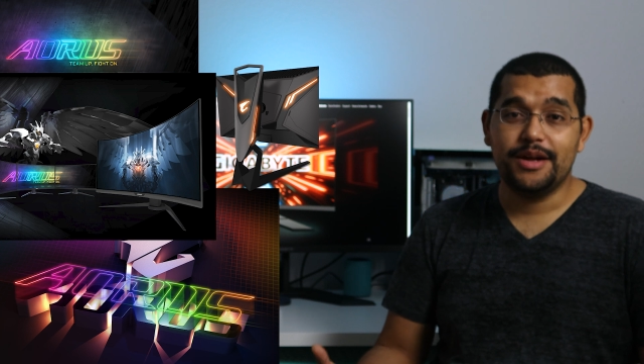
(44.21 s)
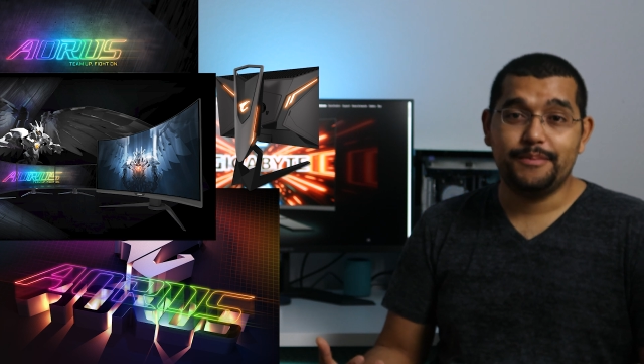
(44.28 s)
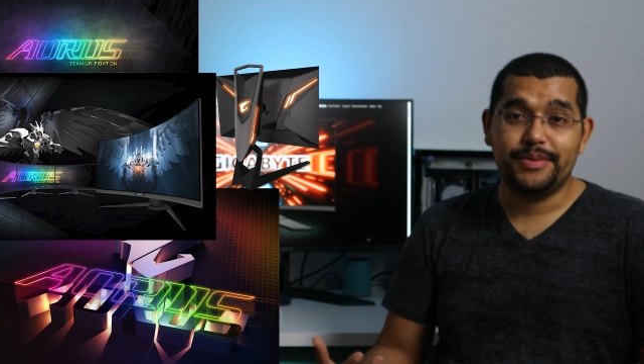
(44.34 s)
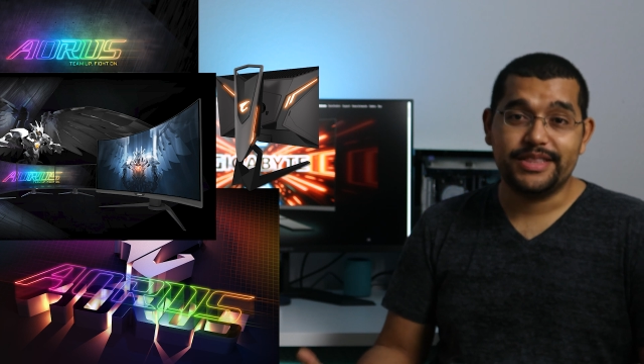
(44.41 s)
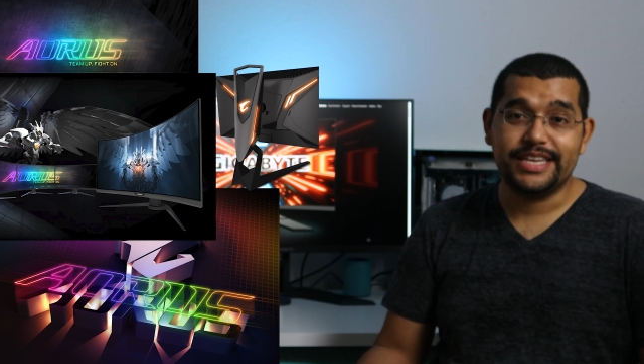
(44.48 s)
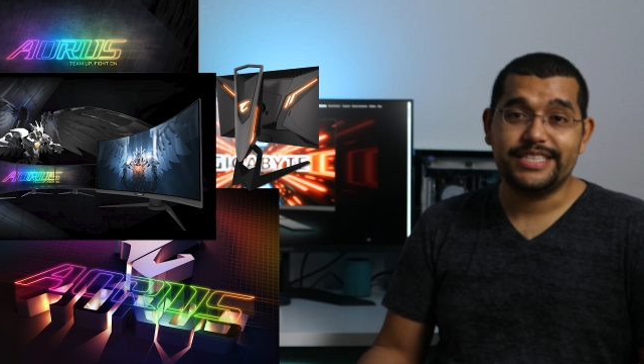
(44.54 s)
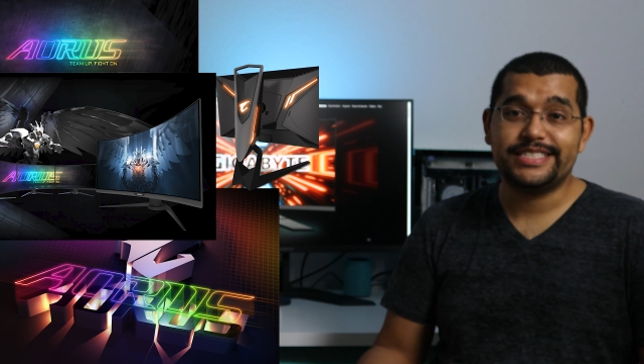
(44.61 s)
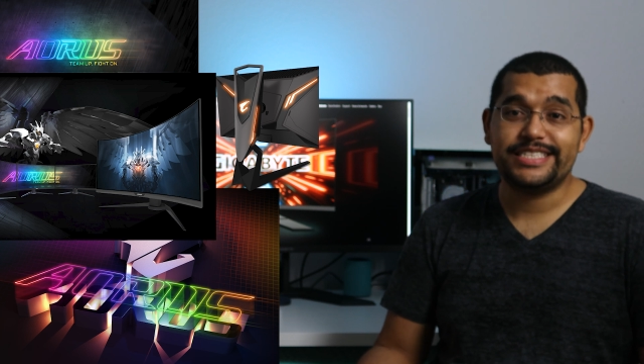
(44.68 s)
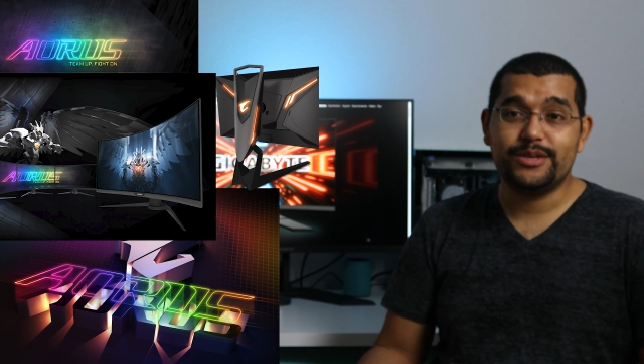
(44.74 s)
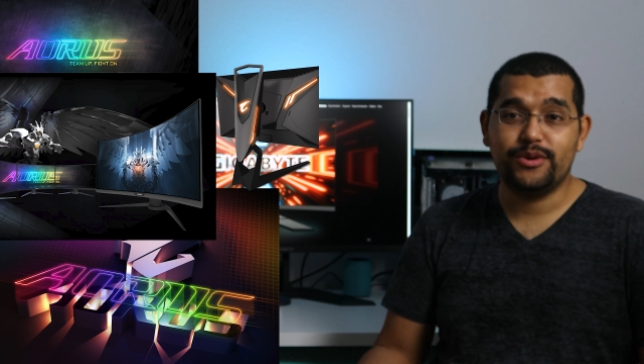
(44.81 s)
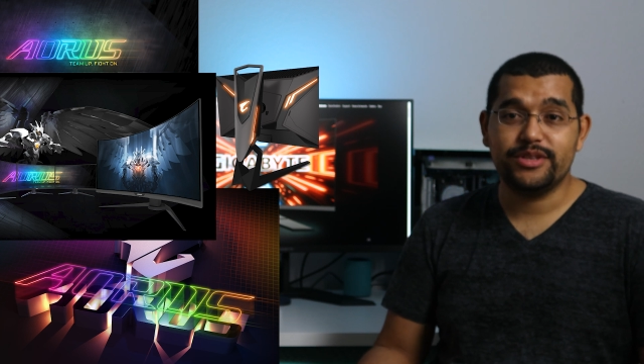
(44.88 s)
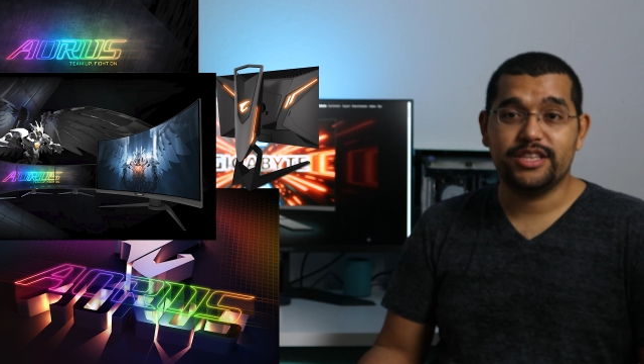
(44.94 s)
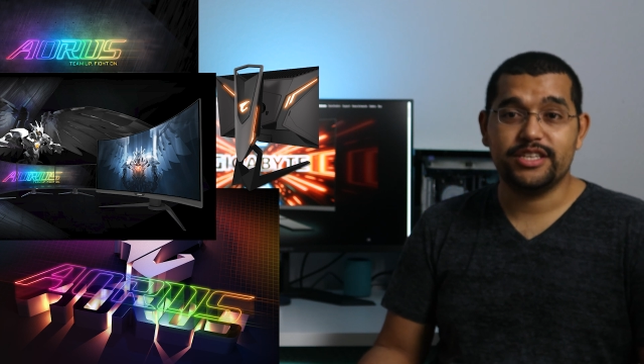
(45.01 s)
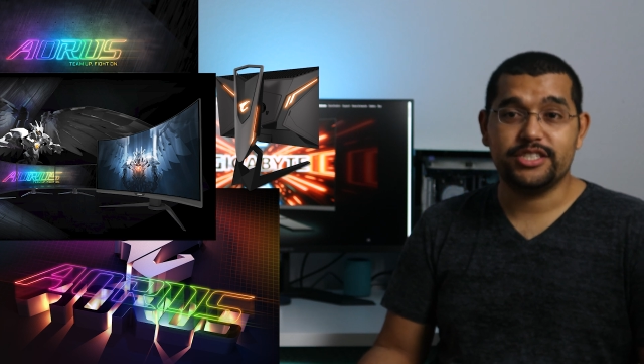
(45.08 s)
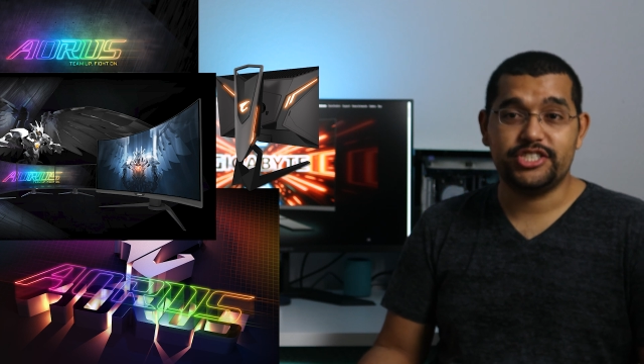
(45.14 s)
but let's see
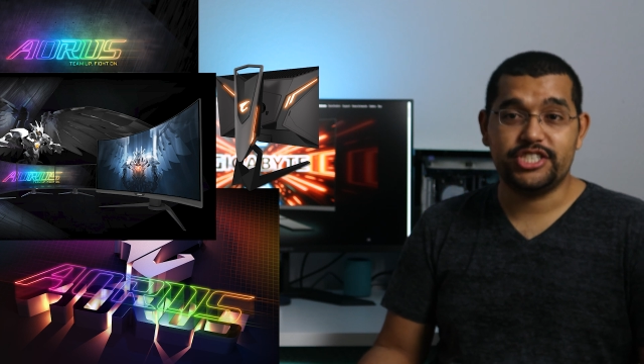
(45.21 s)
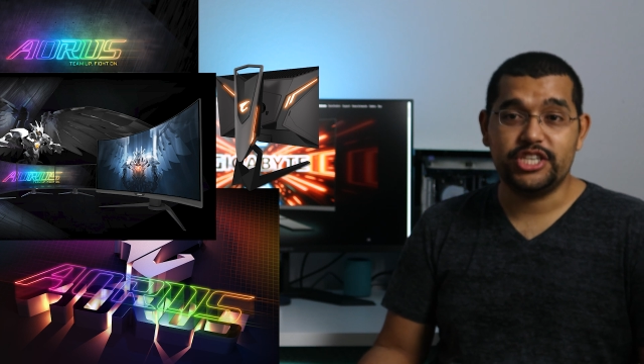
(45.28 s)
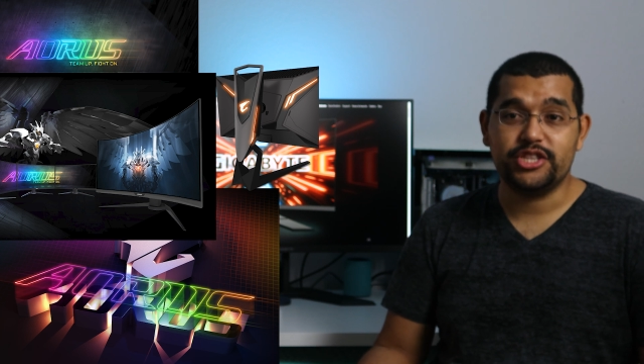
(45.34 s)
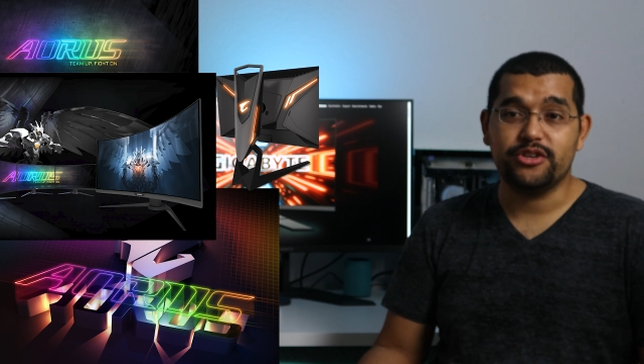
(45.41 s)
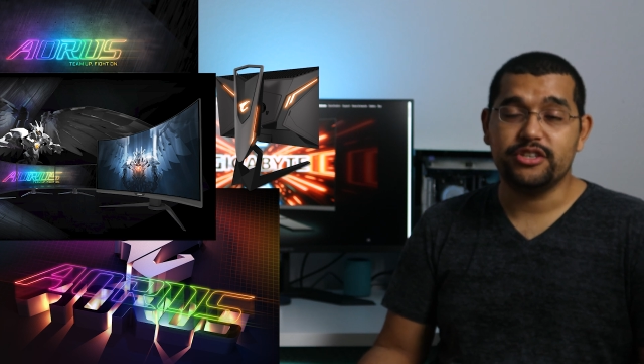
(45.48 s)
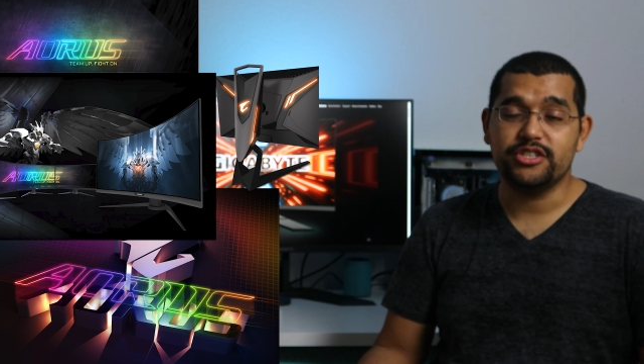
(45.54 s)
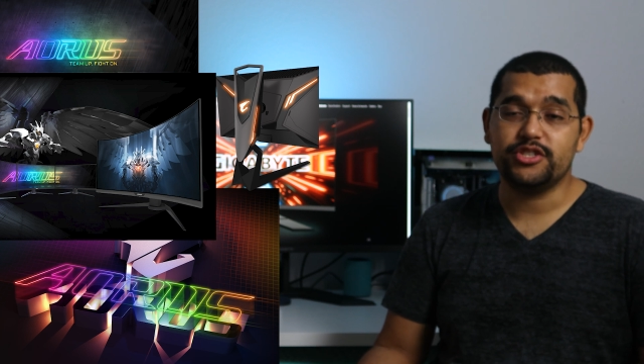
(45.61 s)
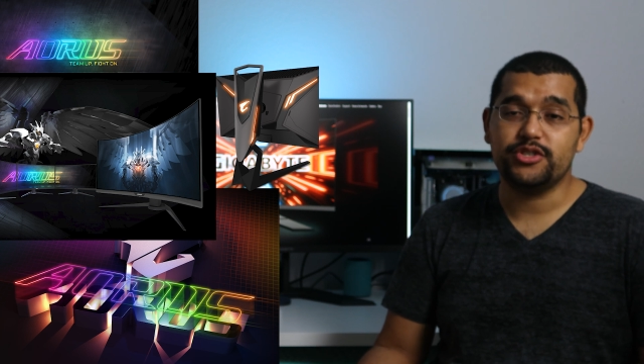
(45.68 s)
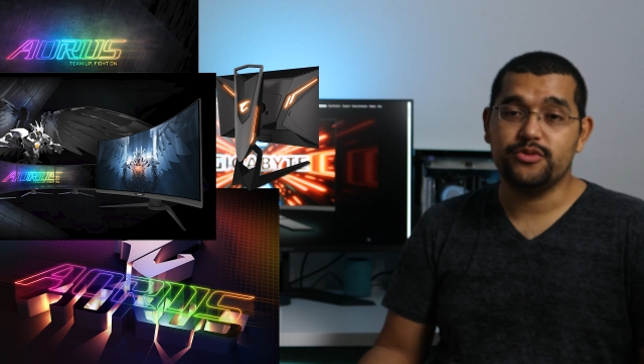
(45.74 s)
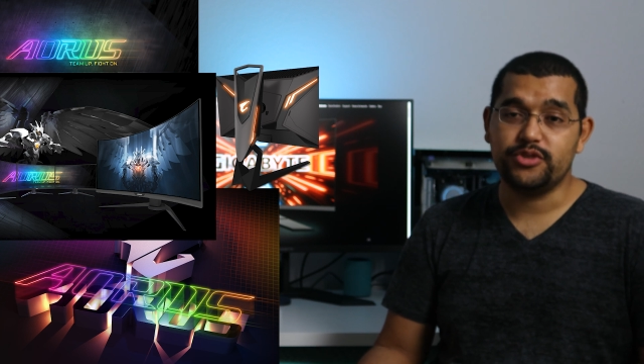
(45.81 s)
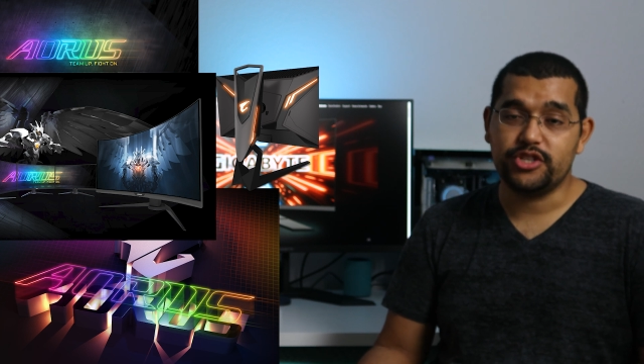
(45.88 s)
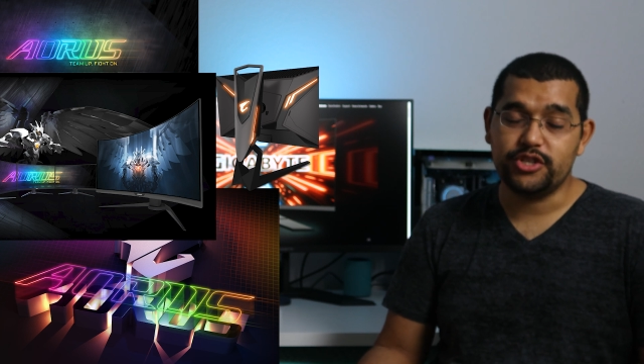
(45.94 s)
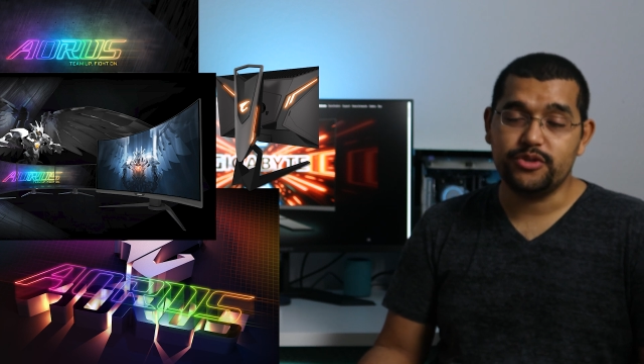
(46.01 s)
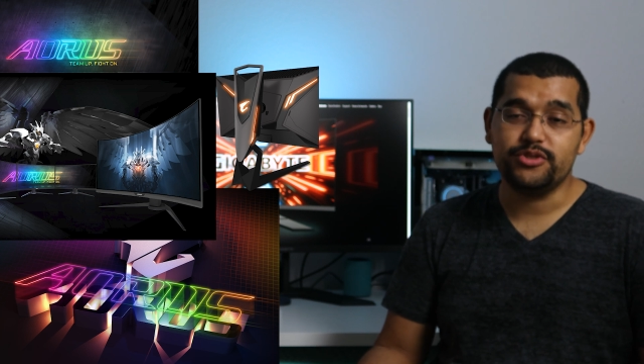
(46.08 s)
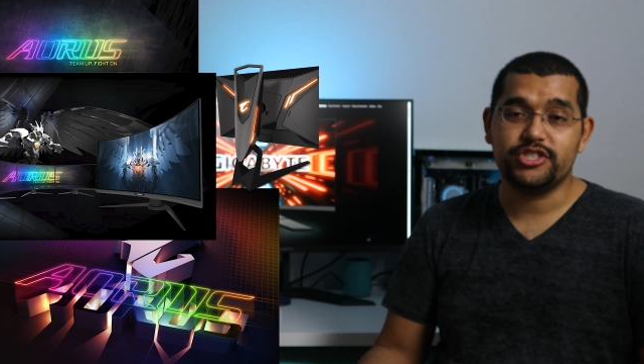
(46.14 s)
what the
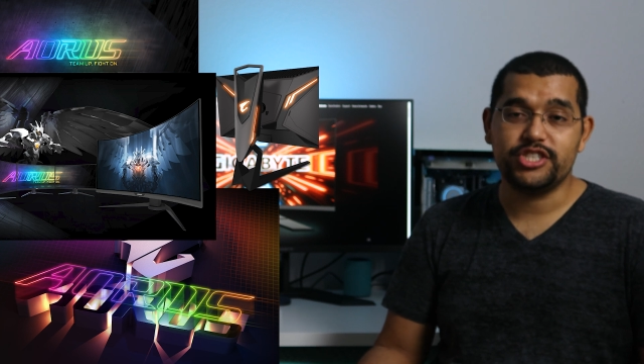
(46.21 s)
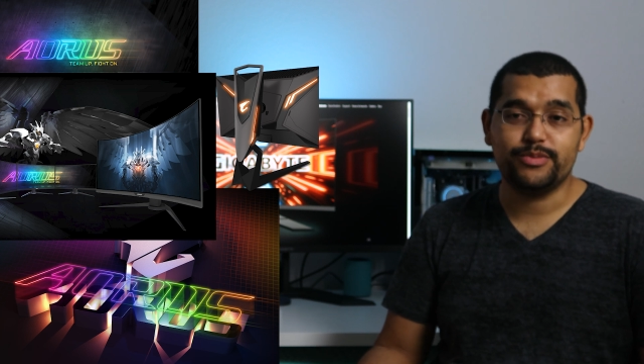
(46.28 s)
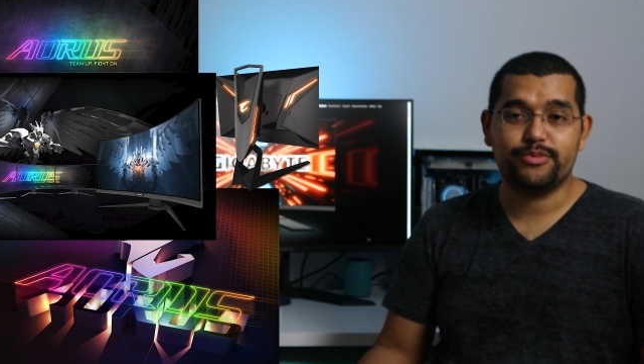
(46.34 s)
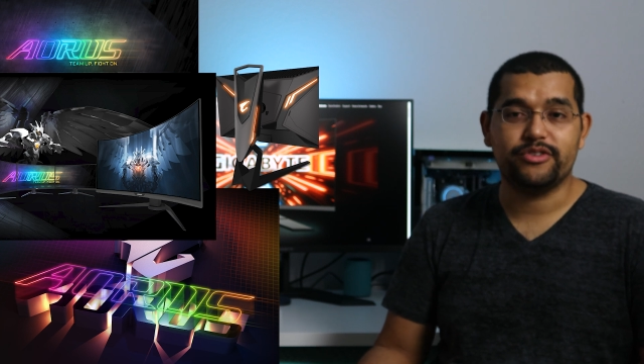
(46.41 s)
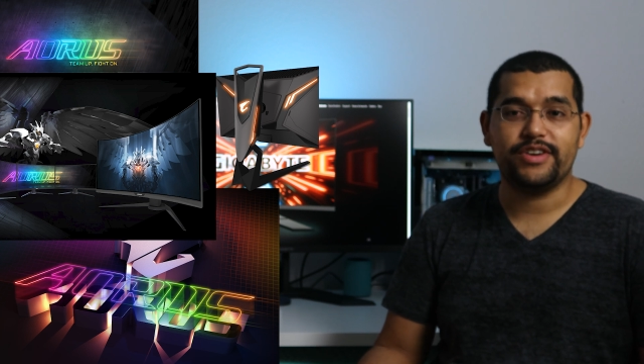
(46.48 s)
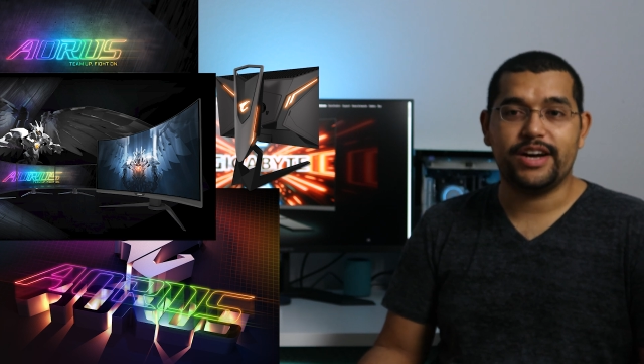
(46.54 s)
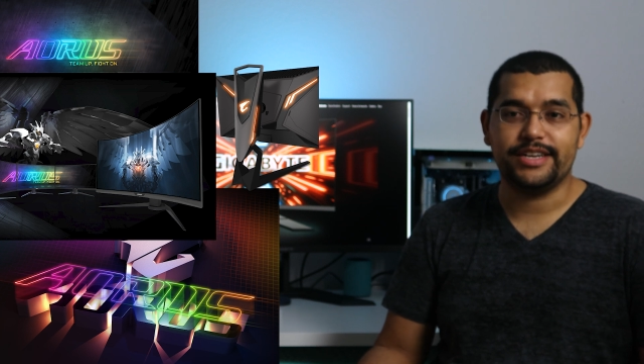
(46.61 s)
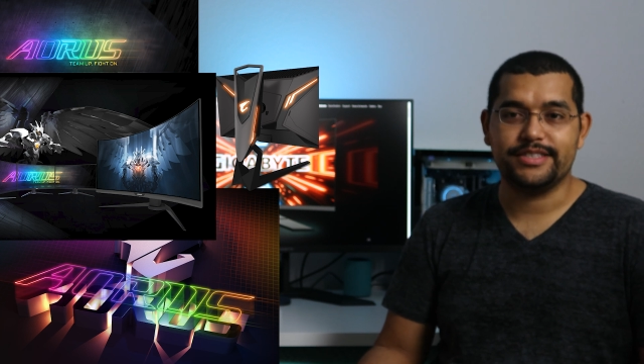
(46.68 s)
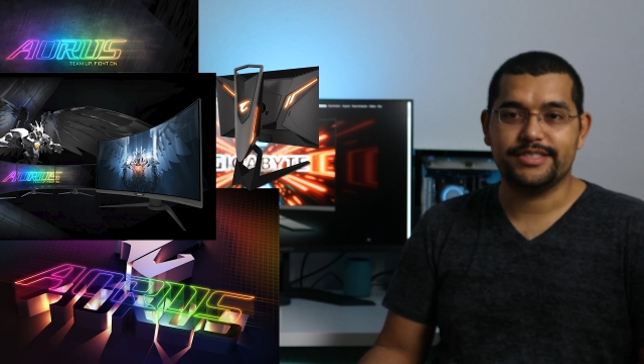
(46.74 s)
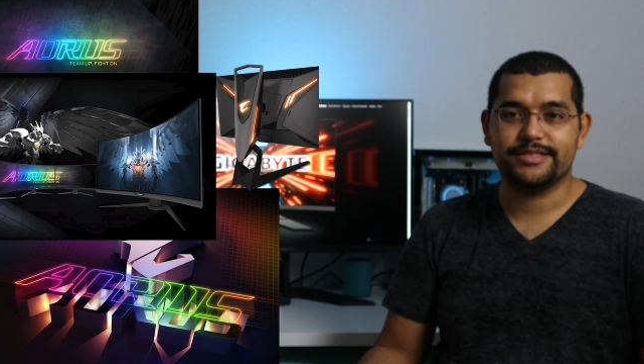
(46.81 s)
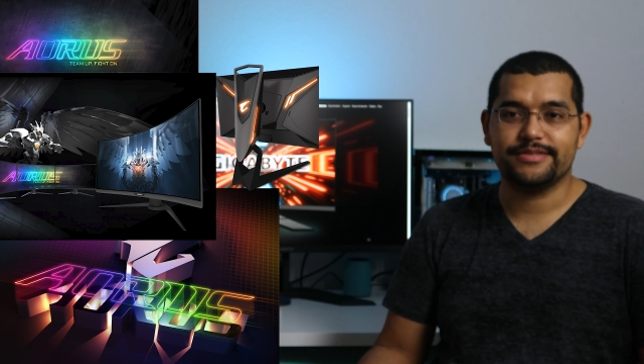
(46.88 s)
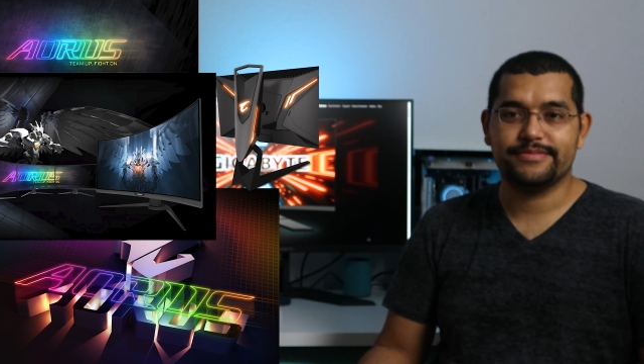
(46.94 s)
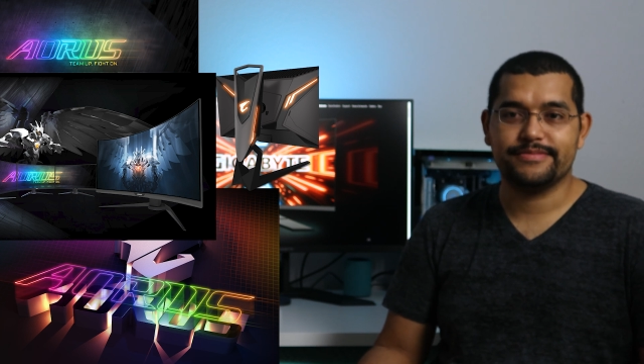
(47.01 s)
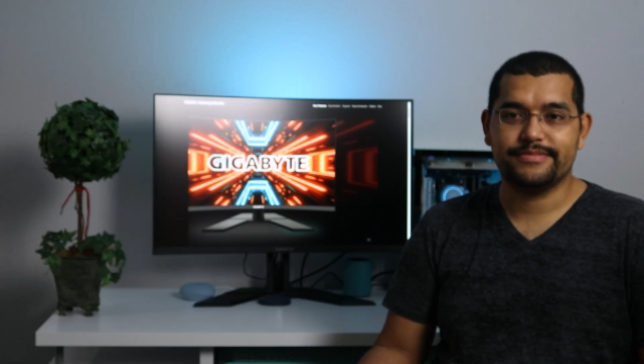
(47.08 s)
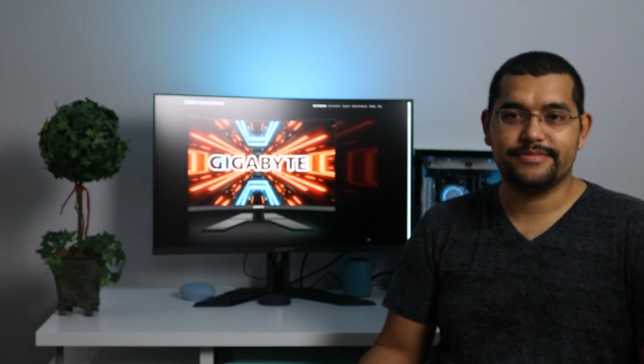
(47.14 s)
G32QC provides.